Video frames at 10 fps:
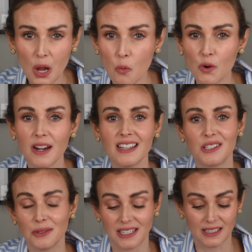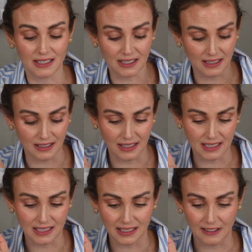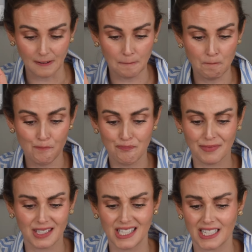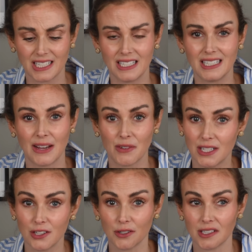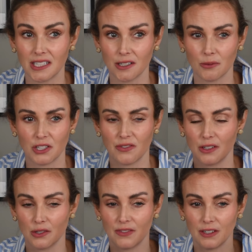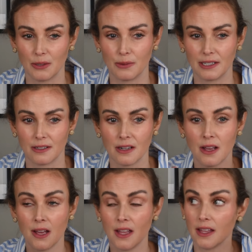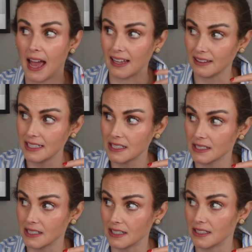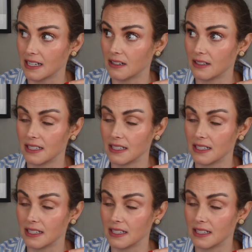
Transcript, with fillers: We're not doing anything. It's like 60, 70 degrees here, which feels very weird. At least the sun is out.